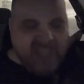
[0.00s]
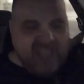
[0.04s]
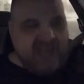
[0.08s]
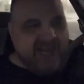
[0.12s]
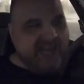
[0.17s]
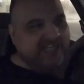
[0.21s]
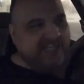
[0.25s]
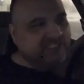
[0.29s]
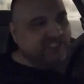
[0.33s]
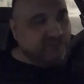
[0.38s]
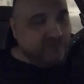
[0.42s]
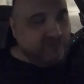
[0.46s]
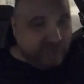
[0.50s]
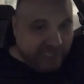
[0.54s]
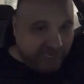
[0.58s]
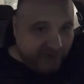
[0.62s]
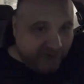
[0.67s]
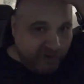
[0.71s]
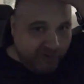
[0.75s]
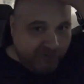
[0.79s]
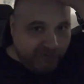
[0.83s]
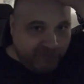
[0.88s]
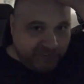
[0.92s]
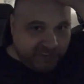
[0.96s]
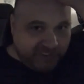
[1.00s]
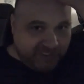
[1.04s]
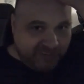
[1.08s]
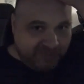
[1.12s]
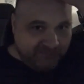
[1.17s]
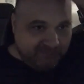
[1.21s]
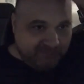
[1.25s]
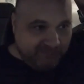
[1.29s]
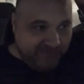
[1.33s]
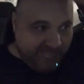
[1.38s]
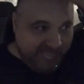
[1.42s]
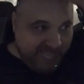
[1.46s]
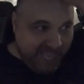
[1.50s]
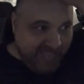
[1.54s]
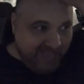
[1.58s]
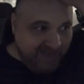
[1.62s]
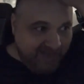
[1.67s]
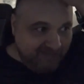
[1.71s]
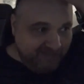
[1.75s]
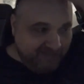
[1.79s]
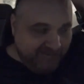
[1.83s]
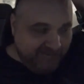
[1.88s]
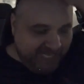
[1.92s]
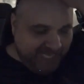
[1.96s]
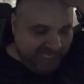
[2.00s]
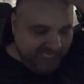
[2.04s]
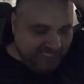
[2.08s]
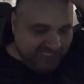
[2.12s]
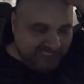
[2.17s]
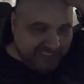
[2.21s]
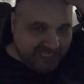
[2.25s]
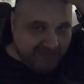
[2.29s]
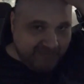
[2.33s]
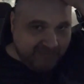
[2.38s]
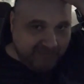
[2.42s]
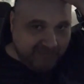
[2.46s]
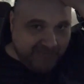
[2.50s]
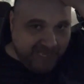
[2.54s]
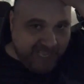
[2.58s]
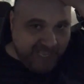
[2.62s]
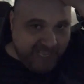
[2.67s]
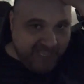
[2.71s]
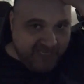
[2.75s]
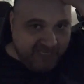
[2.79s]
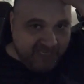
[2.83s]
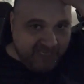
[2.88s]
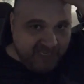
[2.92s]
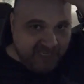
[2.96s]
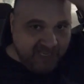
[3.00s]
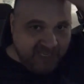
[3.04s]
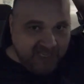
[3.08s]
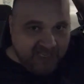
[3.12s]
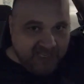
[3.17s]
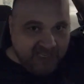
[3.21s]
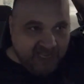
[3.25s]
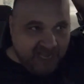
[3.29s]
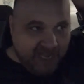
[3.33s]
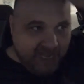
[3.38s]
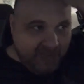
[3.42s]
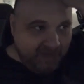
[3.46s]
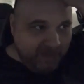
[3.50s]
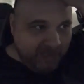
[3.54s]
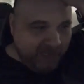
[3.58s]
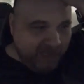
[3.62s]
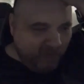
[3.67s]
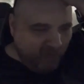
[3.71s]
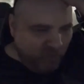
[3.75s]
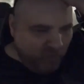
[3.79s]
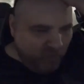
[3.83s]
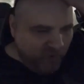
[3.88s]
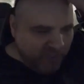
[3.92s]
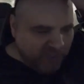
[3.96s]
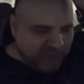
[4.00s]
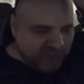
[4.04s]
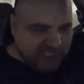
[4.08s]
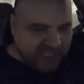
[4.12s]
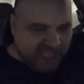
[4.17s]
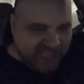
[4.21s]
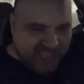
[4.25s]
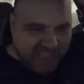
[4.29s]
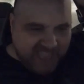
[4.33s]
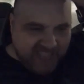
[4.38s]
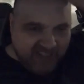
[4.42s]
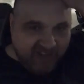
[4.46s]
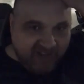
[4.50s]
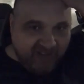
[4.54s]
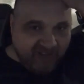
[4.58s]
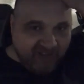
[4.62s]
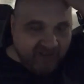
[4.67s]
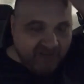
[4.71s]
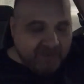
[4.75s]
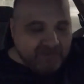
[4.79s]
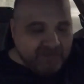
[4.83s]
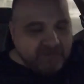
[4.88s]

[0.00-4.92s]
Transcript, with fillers: And as soon as I go put the, my head, my hand on top of my head, I'm like, what the hell?